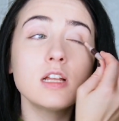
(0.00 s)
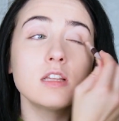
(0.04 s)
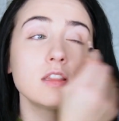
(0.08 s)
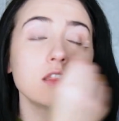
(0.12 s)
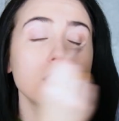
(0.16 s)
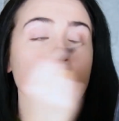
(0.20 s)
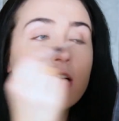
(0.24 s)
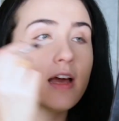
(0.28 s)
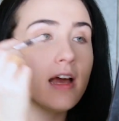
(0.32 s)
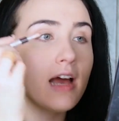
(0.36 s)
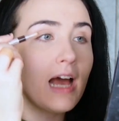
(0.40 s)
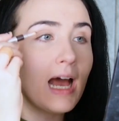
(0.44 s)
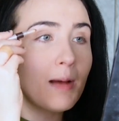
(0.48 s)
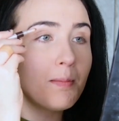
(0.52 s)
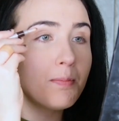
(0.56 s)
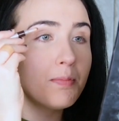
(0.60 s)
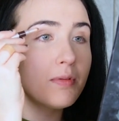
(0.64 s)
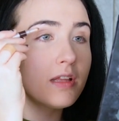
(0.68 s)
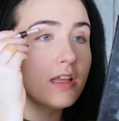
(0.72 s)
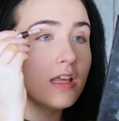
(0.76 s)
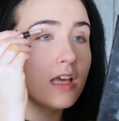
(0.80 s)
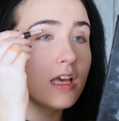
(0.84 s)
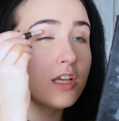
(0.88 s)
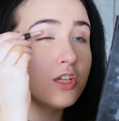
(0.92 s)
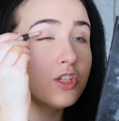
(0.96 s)
The
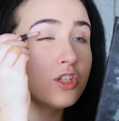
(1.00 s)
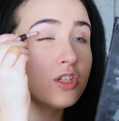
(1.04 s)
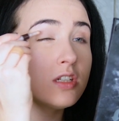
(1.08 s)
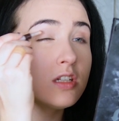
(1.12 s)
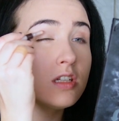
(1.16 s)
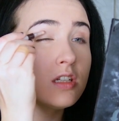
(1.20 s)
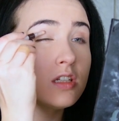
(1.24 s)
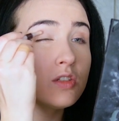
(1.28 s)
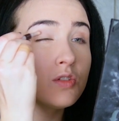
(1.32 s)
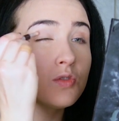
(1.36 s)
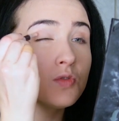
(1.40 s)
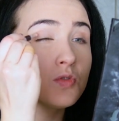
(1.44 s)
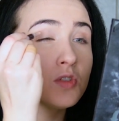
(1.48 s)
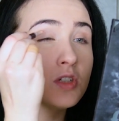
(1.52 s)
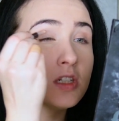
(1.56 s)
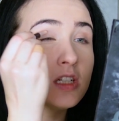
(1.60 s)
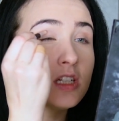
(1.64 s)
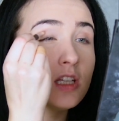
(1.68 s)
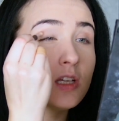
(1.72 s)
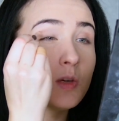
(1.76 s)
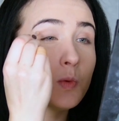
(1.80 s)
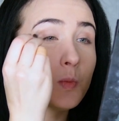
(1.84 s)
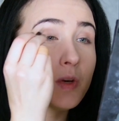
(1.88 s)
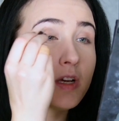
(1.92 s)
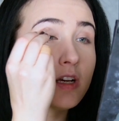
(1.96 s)
application is
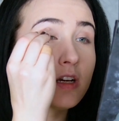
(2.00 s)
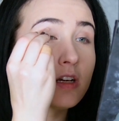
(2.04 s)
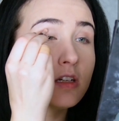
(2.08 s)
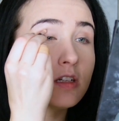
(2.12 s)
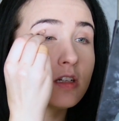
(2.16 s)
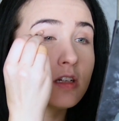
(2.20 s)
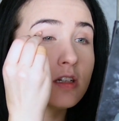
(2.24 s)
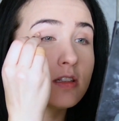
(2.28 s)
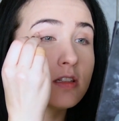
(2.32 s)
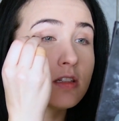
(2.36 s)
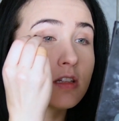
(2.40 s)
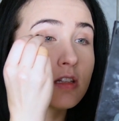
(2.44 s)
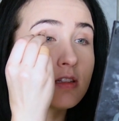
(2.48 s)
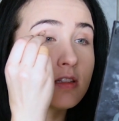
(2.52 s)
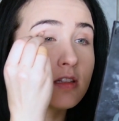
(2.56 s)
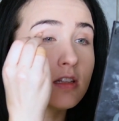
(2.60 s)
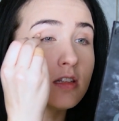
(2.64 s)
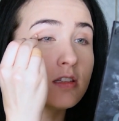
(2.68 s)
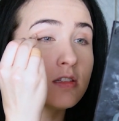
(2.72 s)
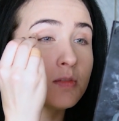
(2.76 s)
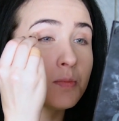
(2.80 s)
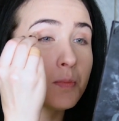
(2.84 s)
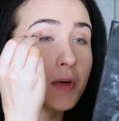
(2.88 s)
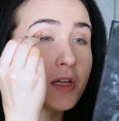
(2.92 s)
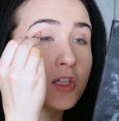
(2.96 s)
really weird because it's a
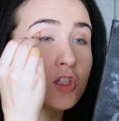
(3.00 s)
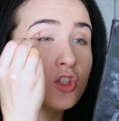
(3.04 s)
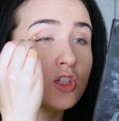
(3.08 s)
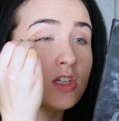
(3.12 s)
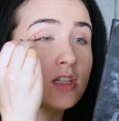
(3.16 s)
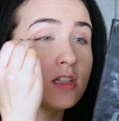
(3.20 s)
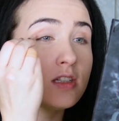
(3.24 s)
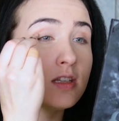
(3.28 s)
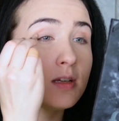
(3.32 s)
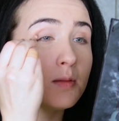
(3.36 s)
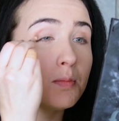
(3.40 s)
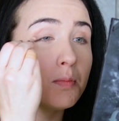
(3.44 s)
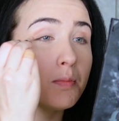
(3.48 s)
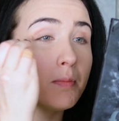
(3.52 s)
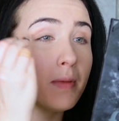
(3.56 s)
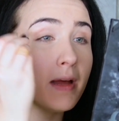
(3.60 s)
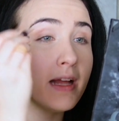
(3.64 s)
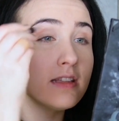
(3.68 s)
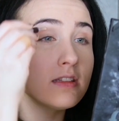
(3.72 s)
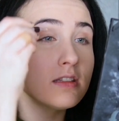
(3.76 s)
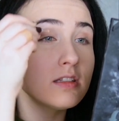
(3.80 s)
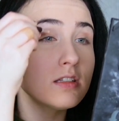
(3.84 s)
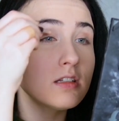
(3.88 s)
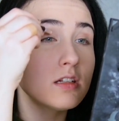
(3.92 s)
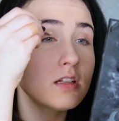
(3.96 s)
spongy tip
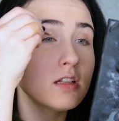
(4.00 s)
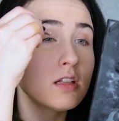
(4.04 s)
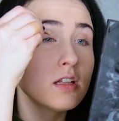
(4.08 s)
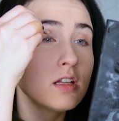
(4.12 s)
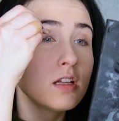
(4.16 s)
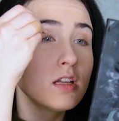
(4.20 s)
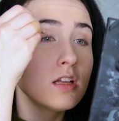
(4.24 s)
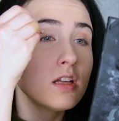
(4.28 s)
pencil